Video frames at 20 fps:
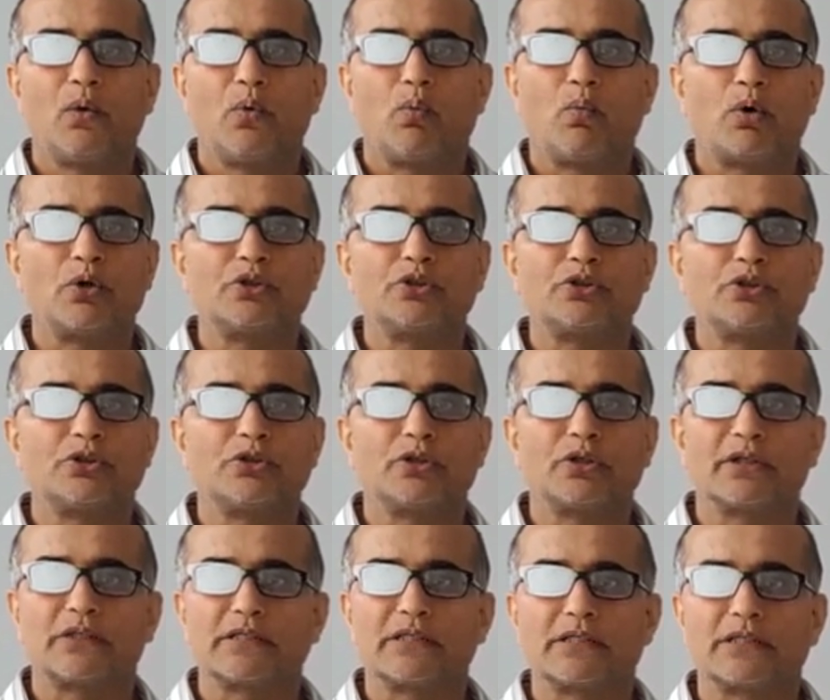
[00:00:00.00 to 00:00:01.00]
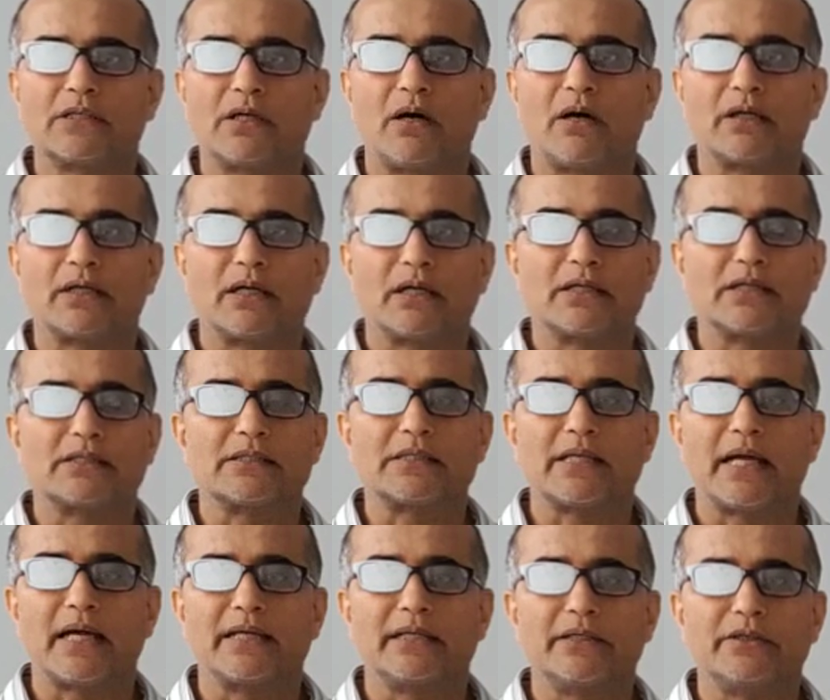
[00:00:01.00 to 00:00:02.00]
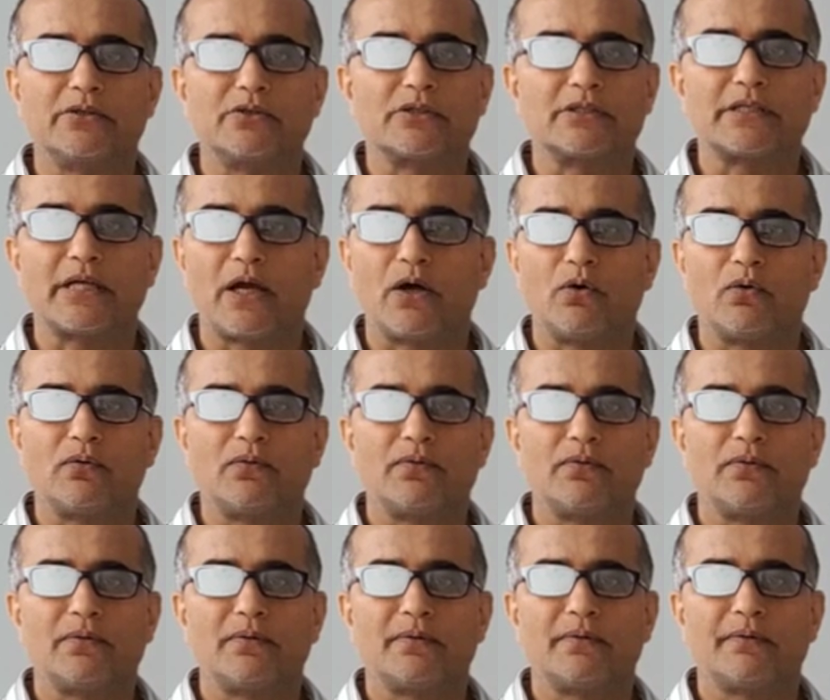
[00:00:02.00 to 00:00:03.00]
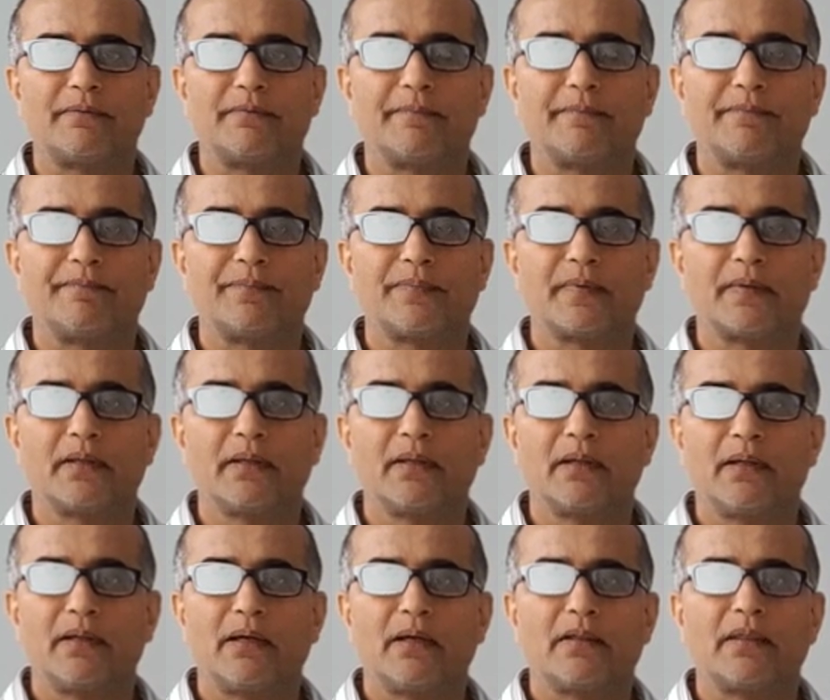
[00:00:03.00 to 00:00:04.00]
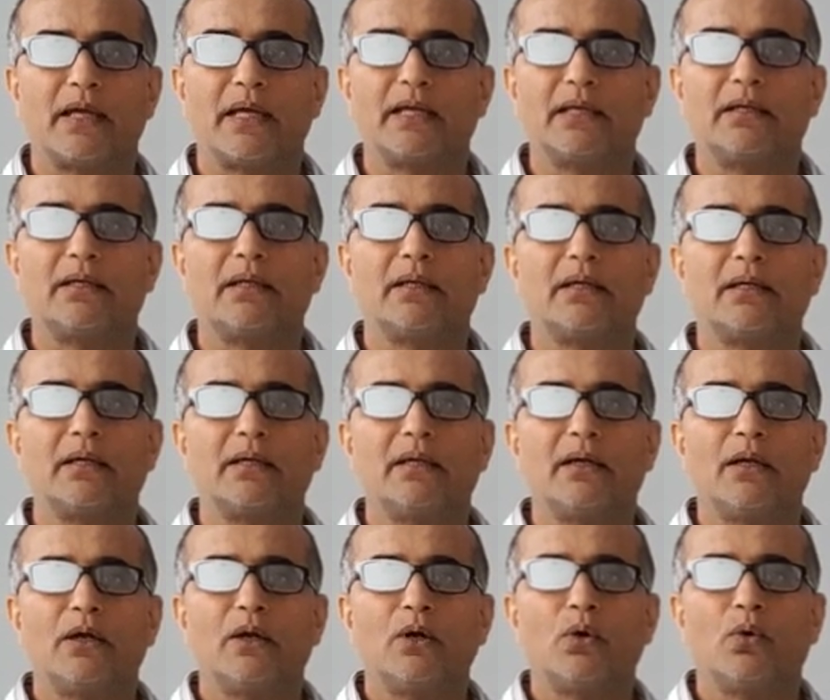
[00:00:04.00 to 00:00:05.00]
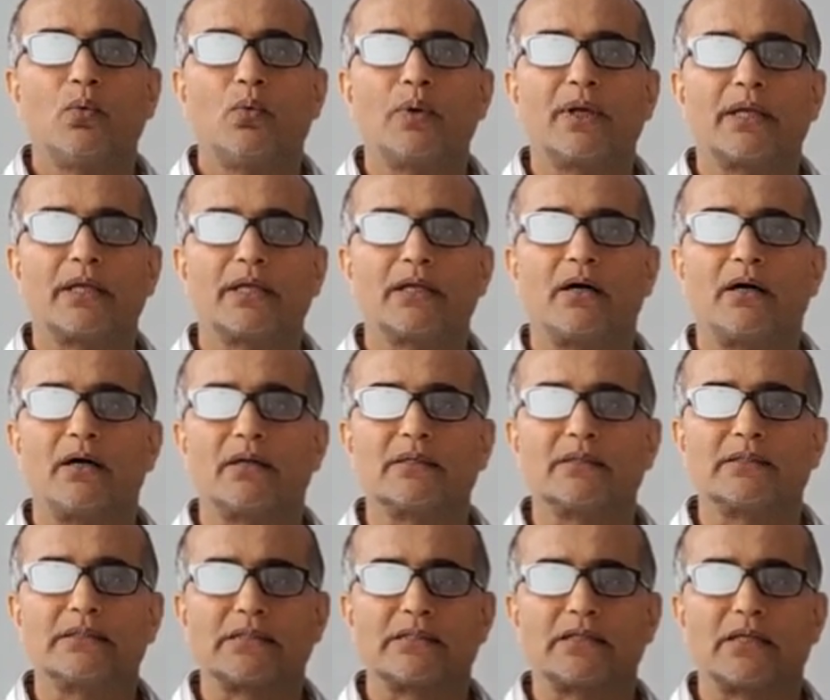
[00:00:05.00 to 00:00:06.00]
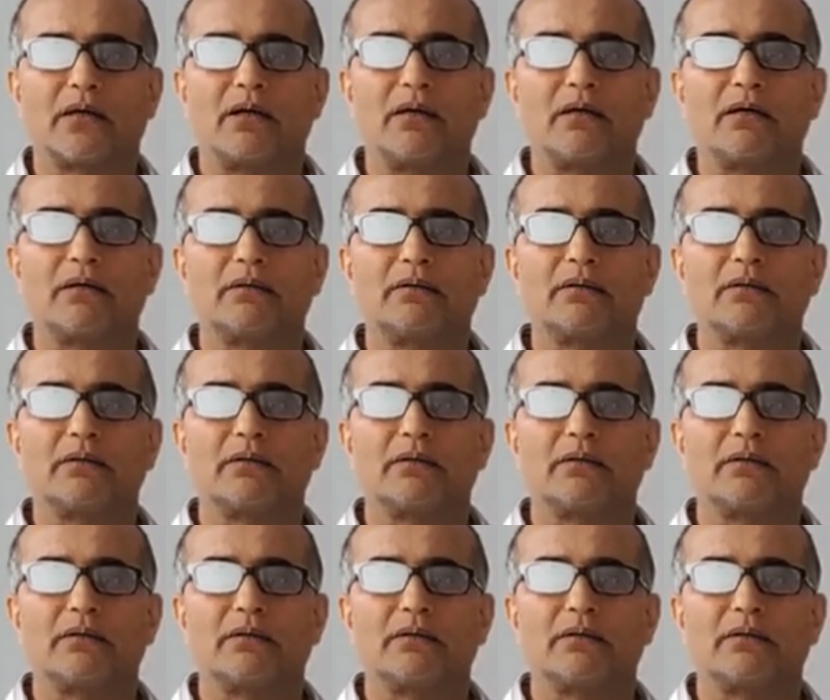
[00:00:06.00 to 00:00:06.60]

Once you can start understanding yourself, then we can unstar